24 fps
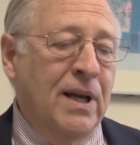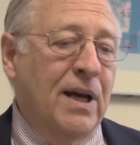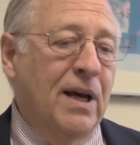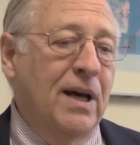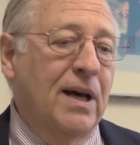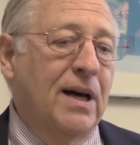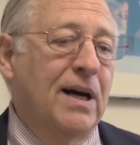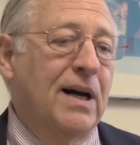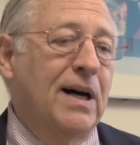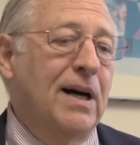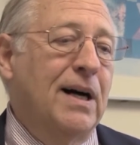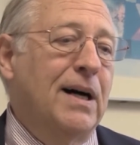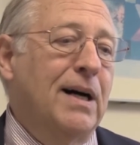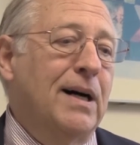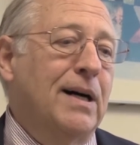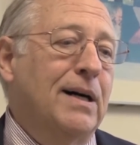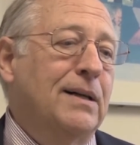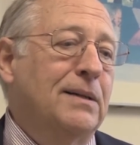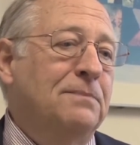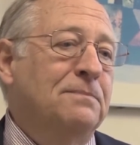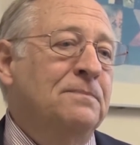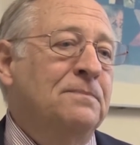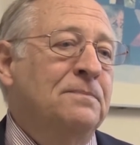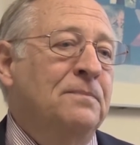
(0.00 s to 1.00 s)

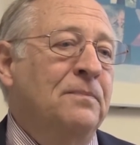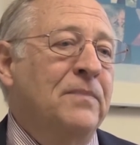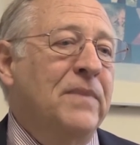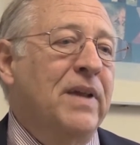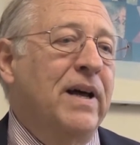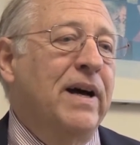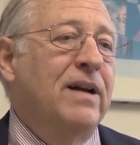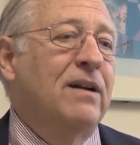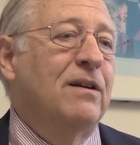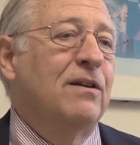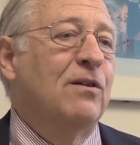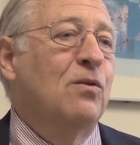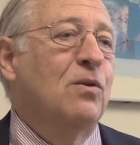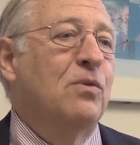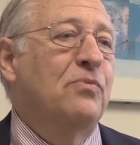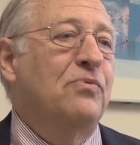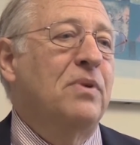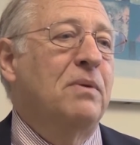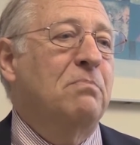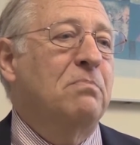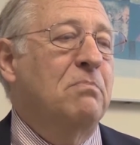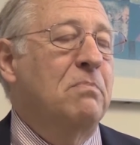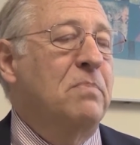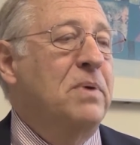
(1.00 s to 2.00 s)
I don't know if
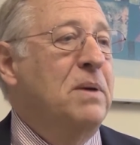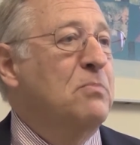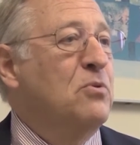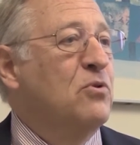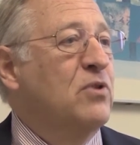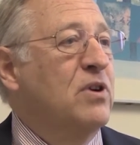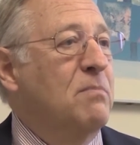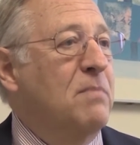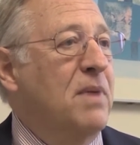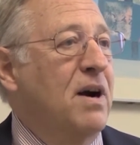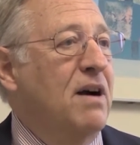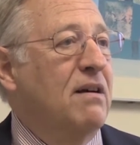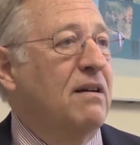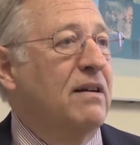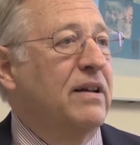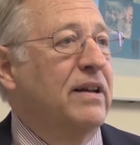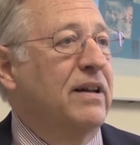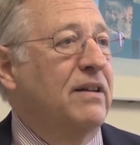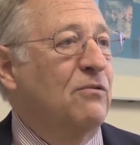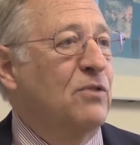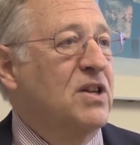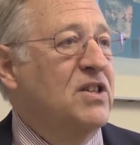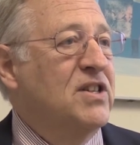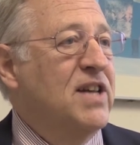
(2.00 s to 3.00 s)
the people in
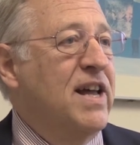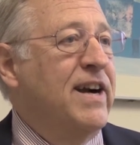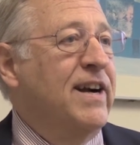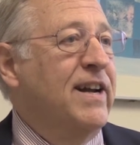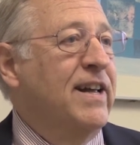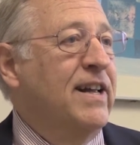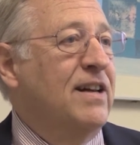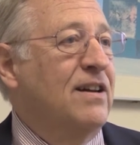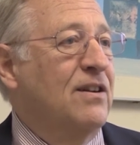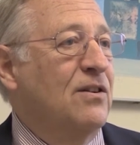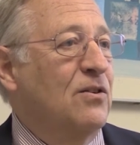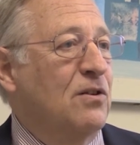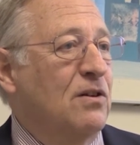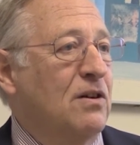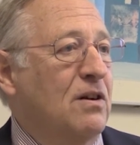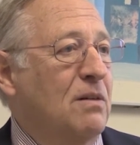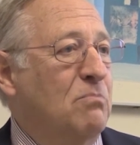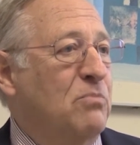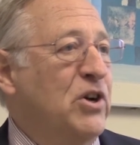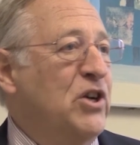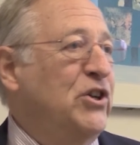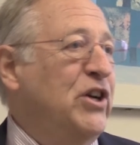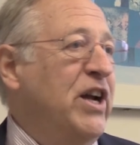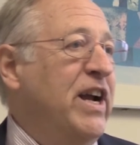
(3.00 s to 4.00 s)
Maryland resented it or
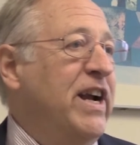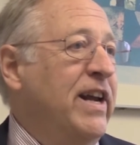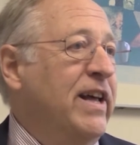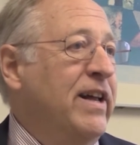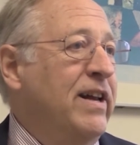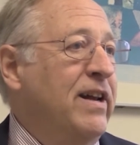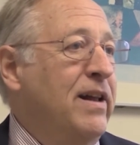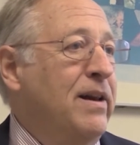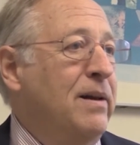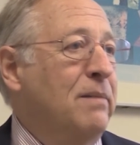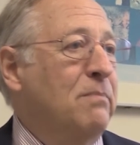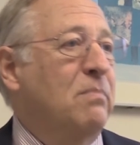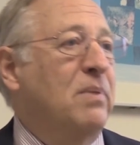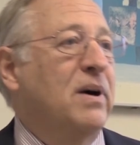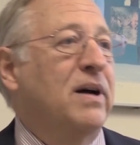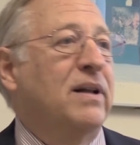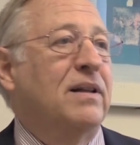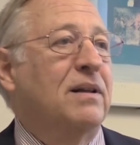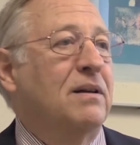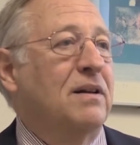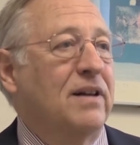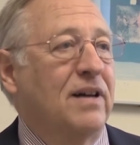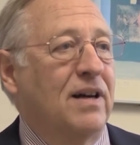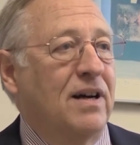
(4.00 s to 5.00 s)
appreciated it,
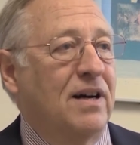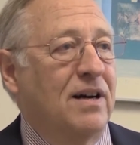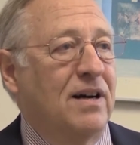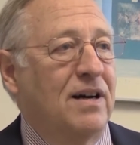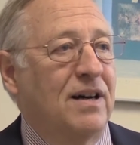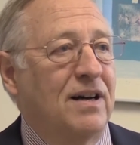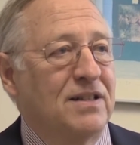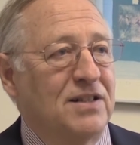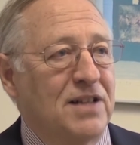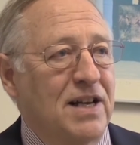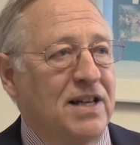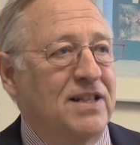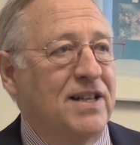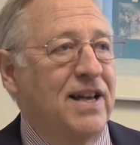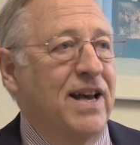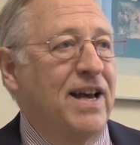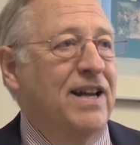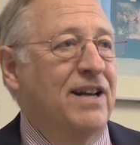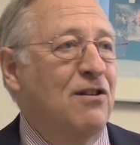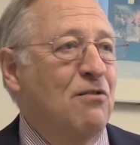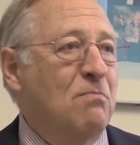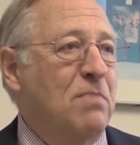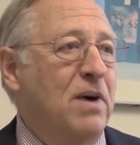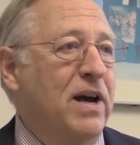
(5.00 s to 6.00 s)
but as I
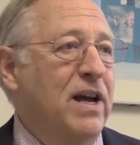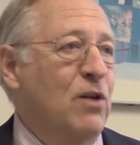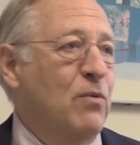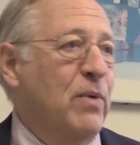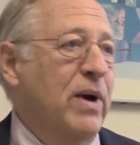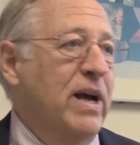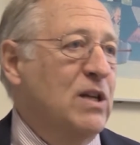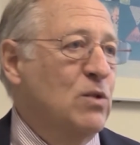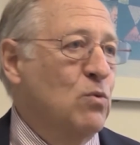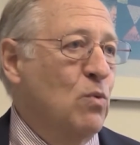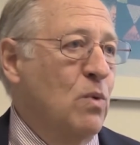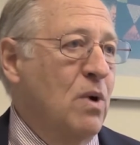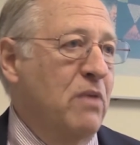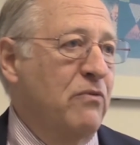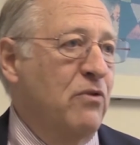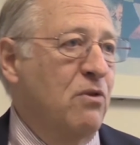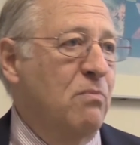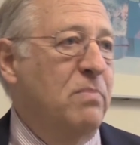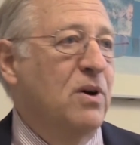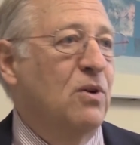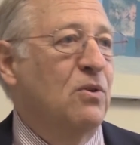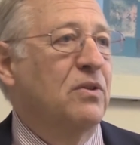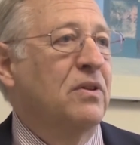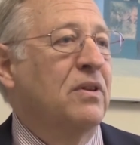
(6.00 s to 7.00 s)
say, no bikeways were ever
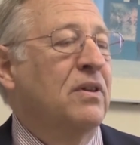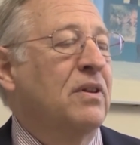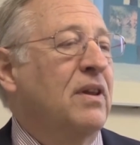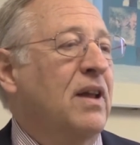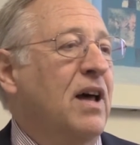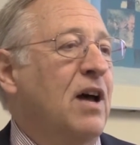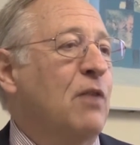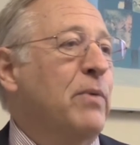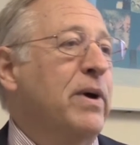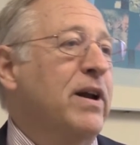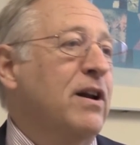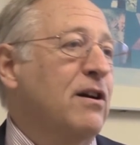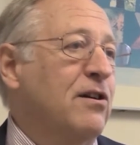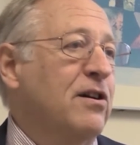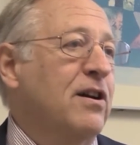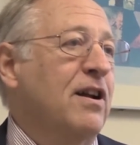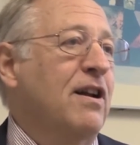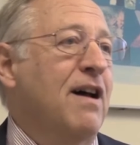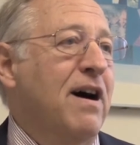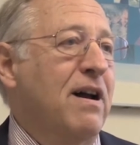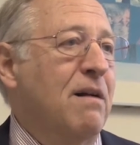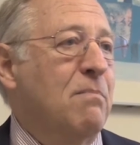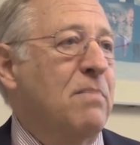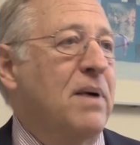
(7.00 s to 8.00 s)
built. And we learned a
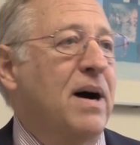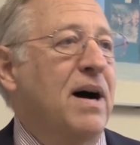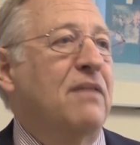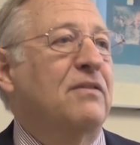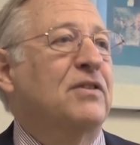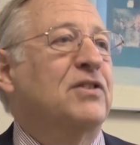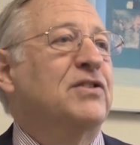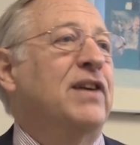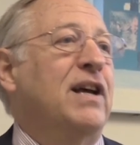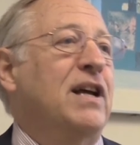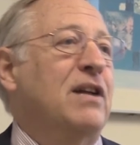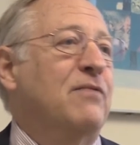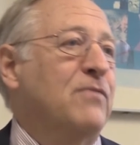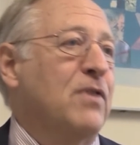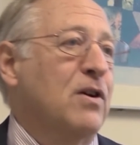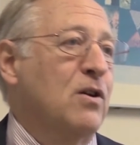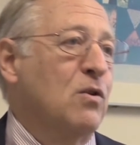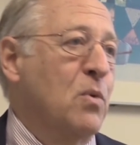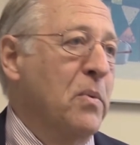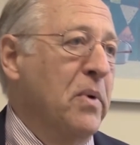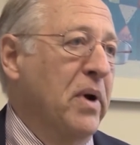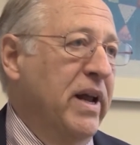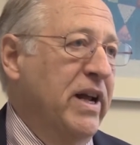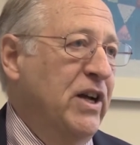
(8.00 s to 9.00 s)
lot about
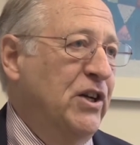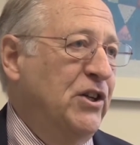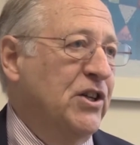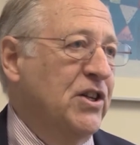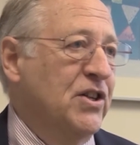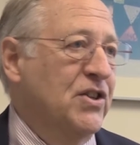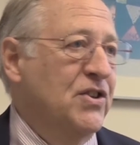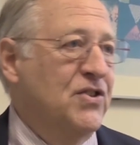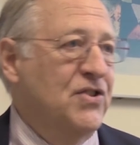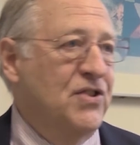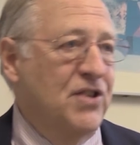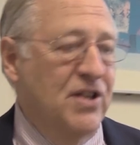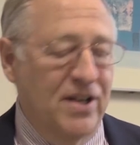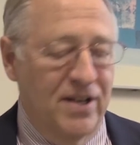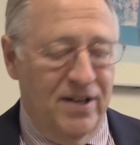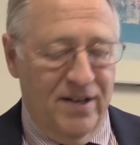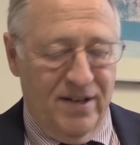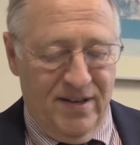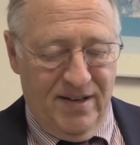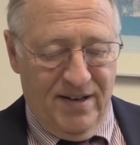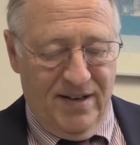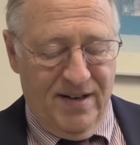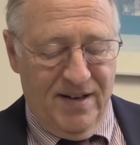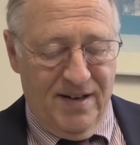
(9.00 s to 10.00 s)
state-federal relations
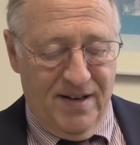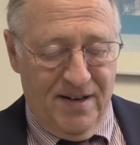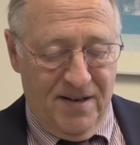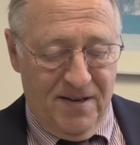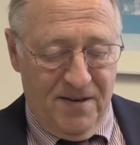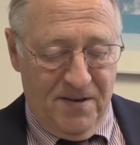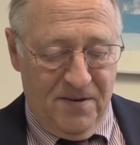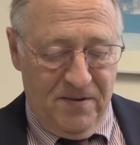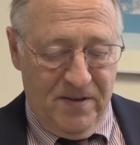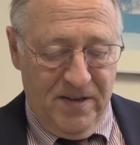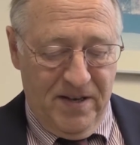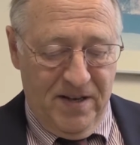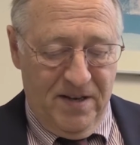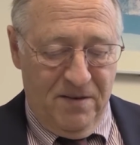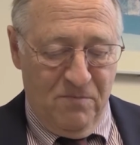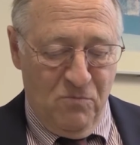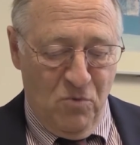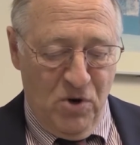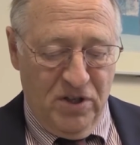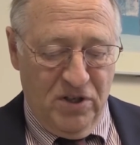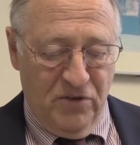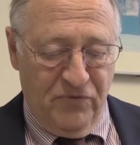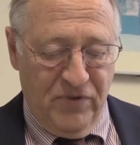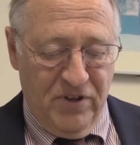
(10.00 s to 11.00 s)
in
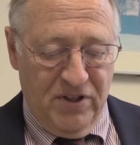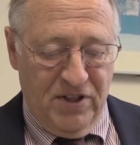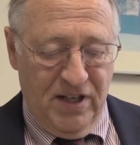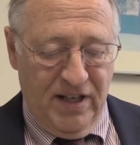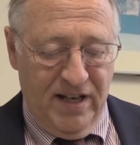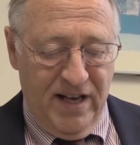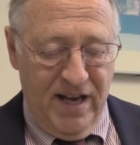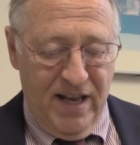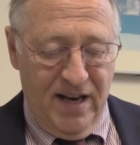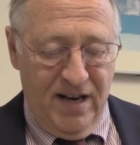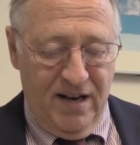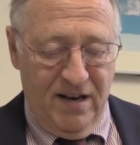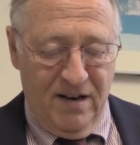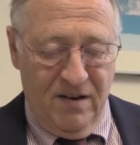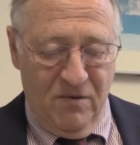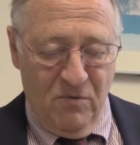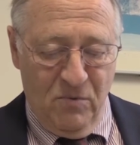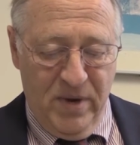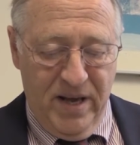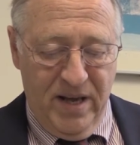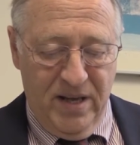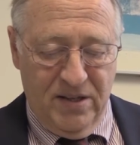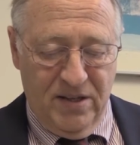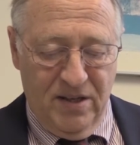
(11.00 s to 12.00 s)
more sophisticated
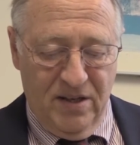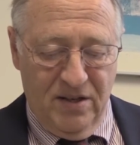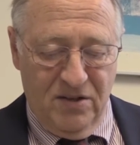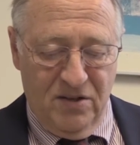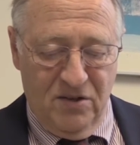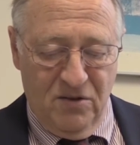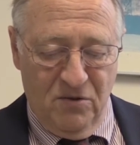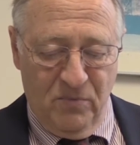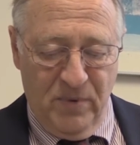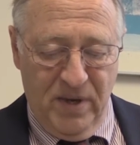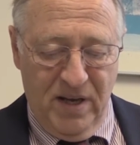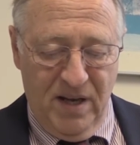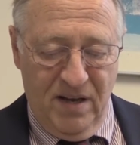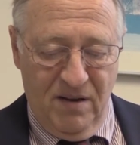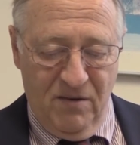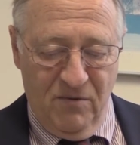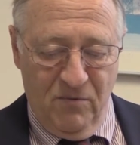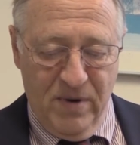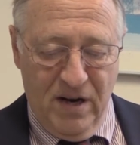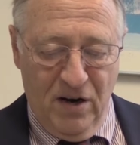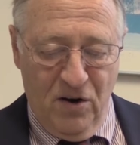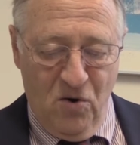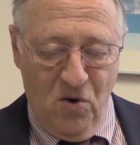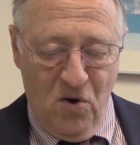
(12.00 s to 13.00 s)
ways as we
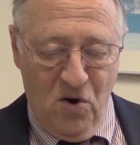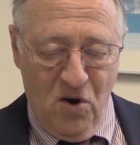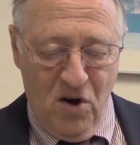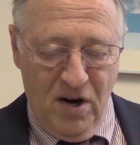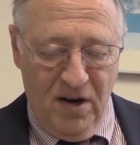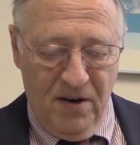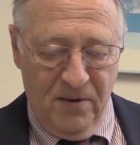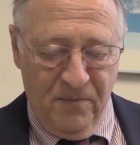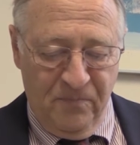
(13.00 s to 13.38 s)
went along.